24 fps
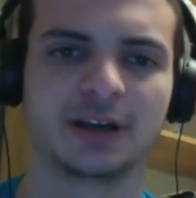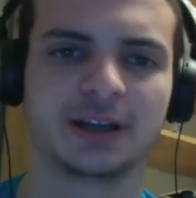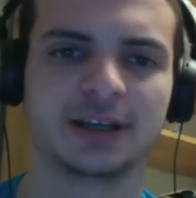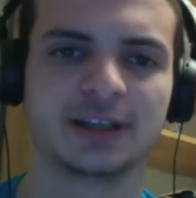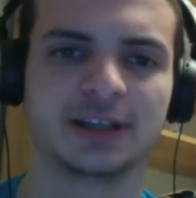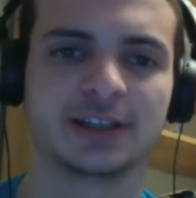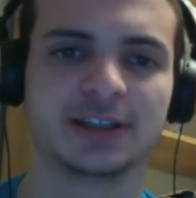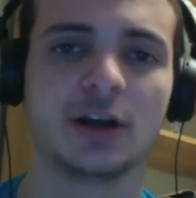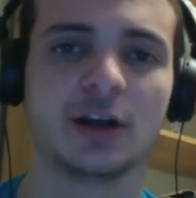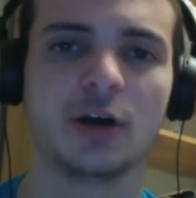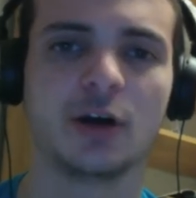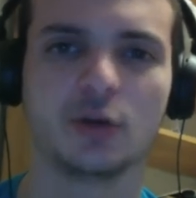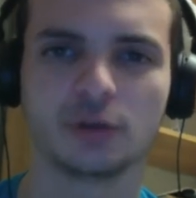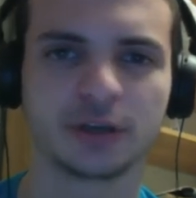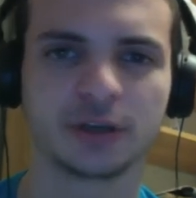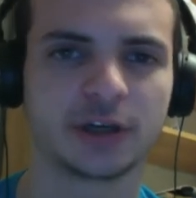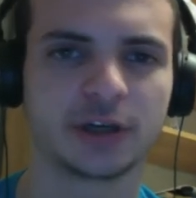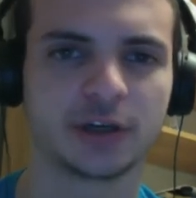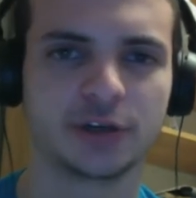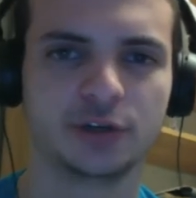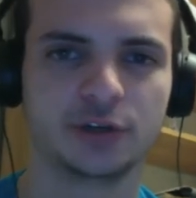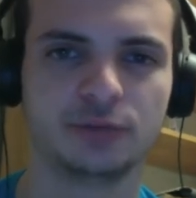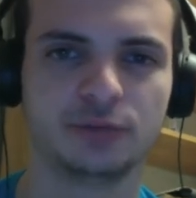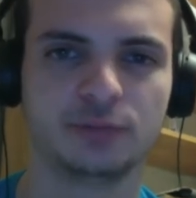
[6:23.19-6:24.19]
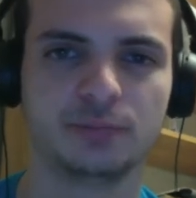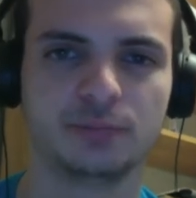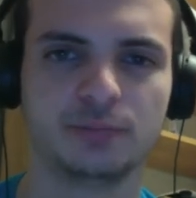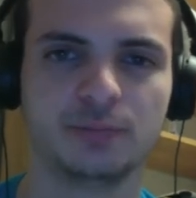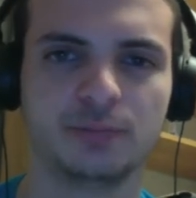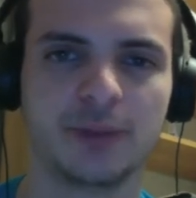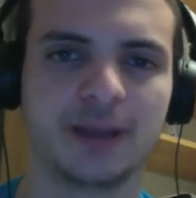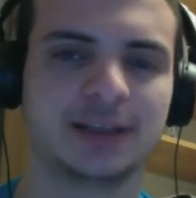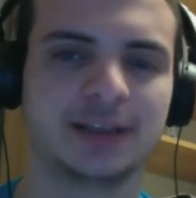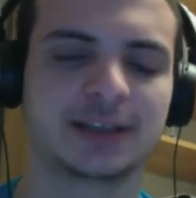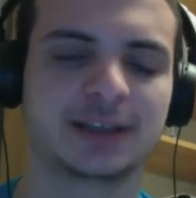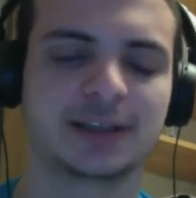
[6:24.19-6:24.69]
is not only are
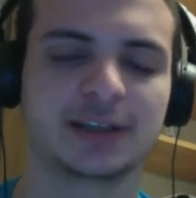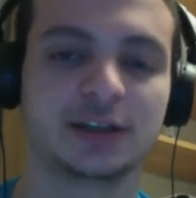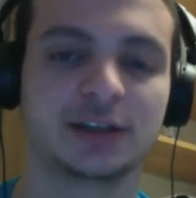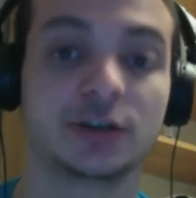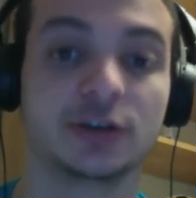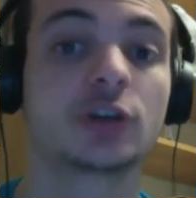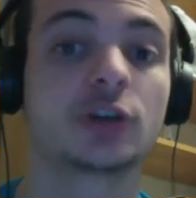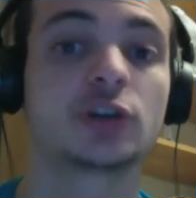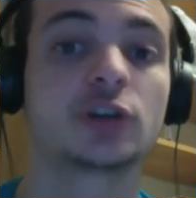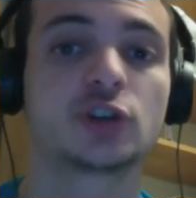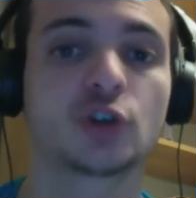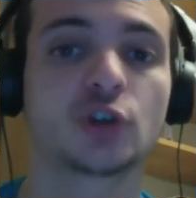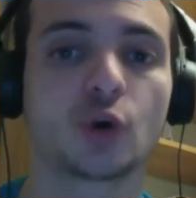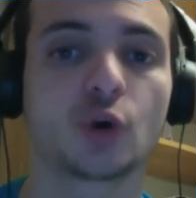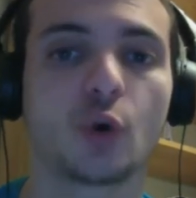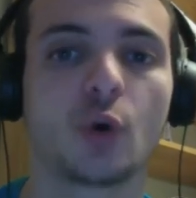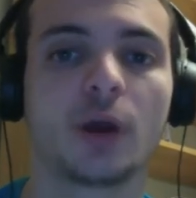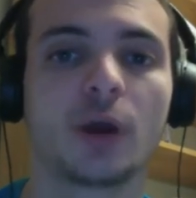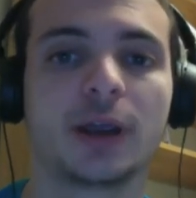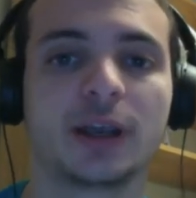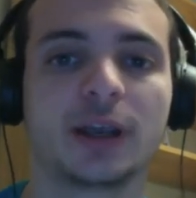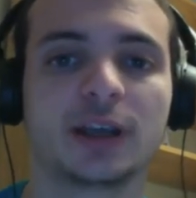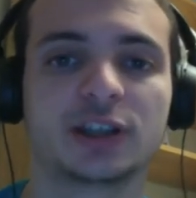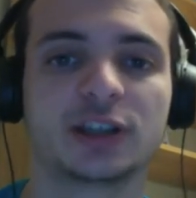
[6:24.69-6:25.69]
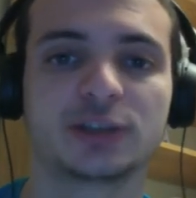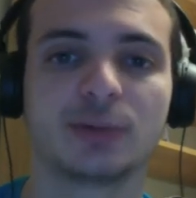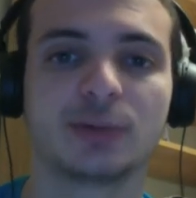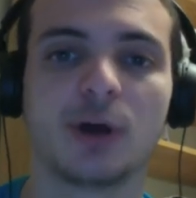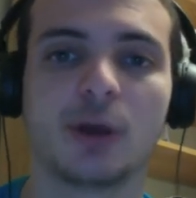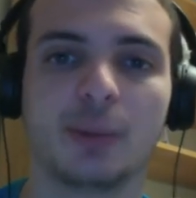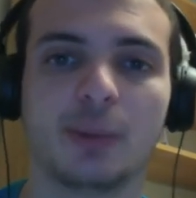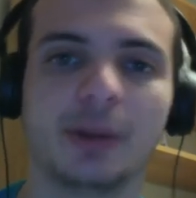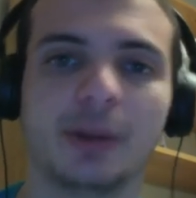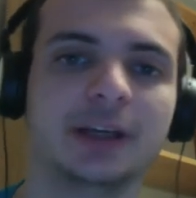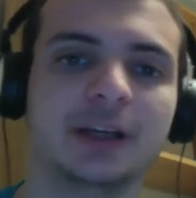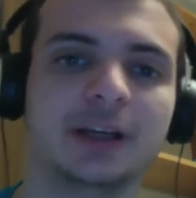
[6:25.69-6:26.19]
you're destroying a small
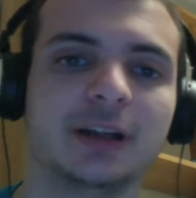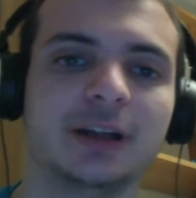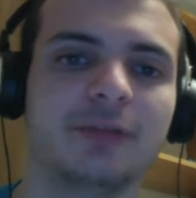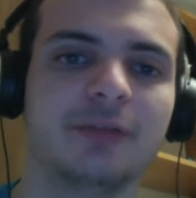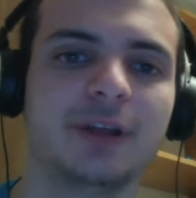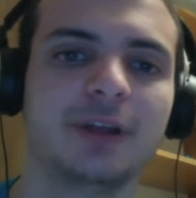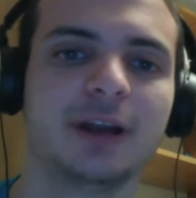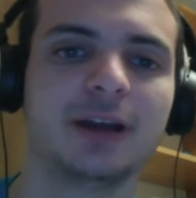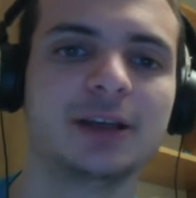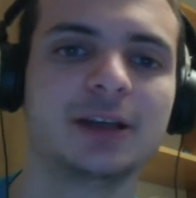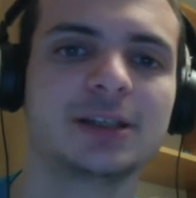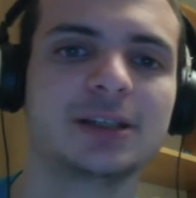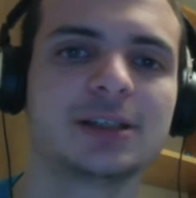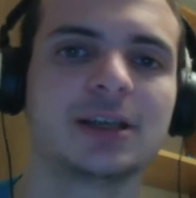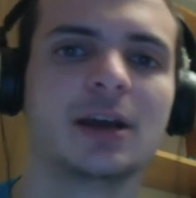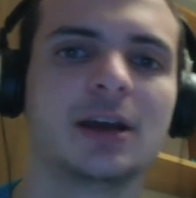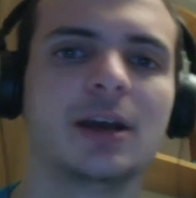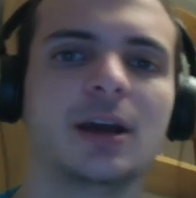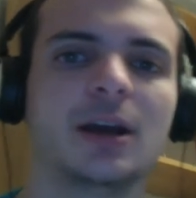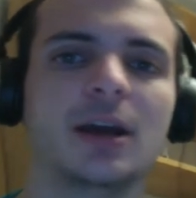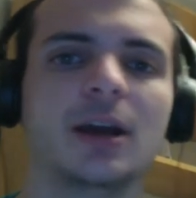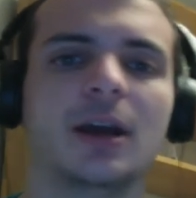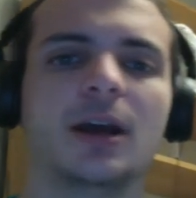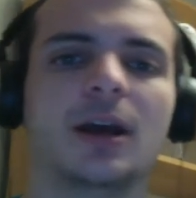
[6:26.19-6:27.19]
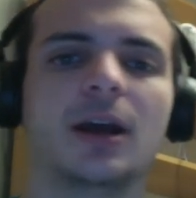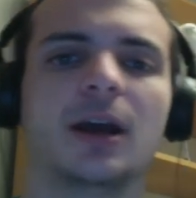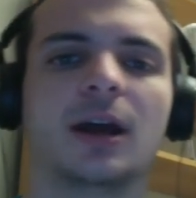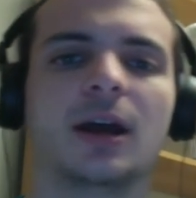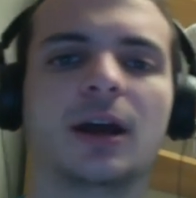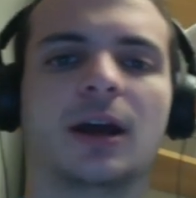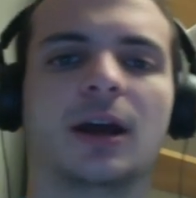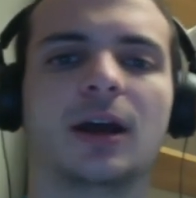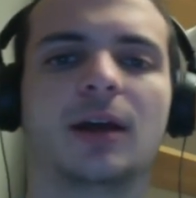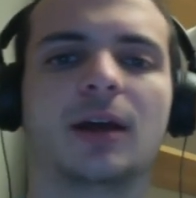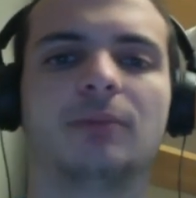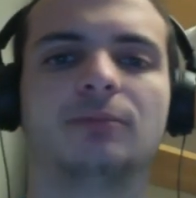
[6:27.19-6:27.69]
minion of theirs,
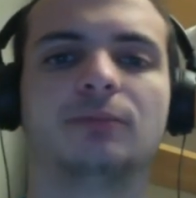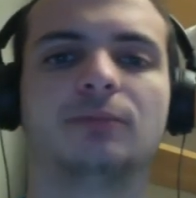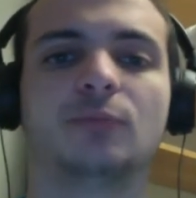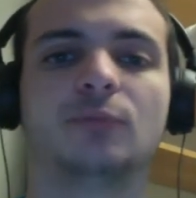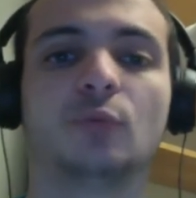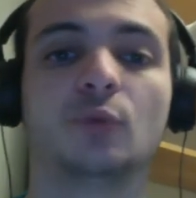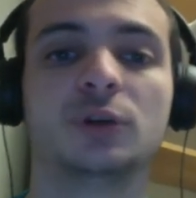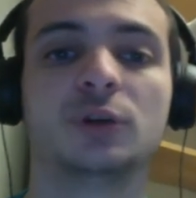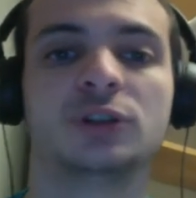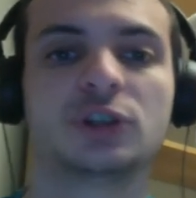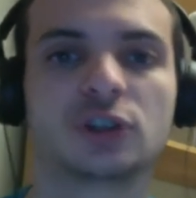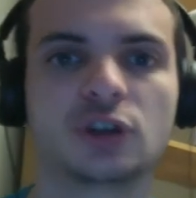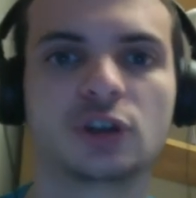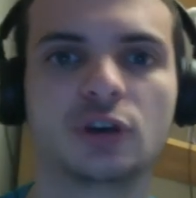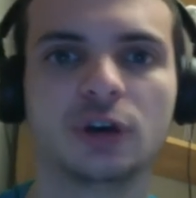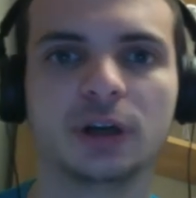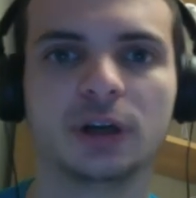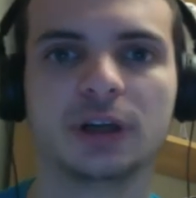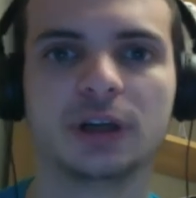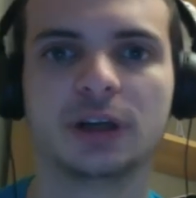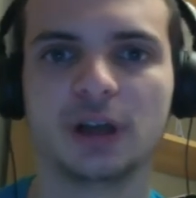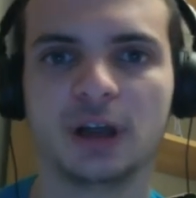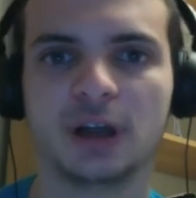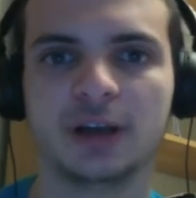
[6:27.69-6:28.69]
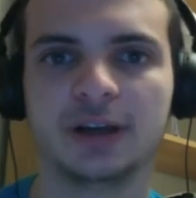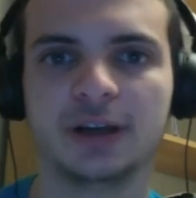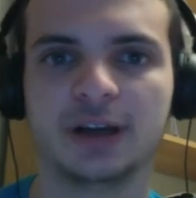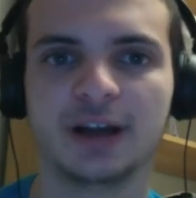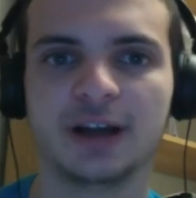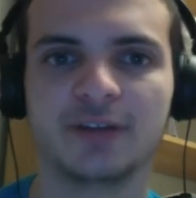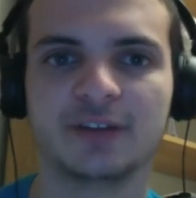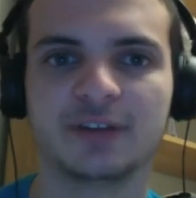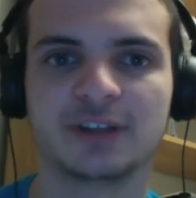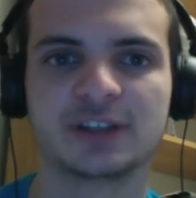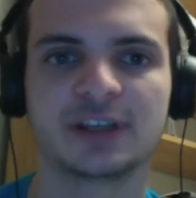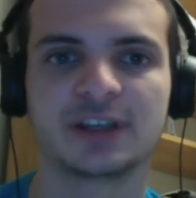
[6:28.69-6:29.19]
which is good in and
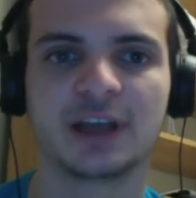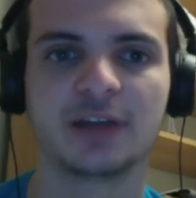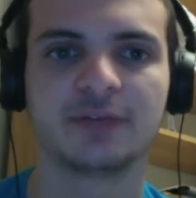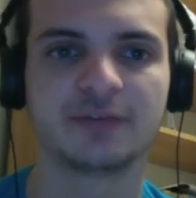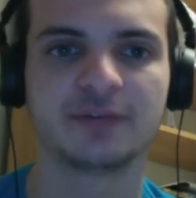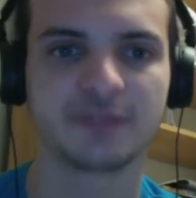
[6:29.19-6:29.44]
of itself.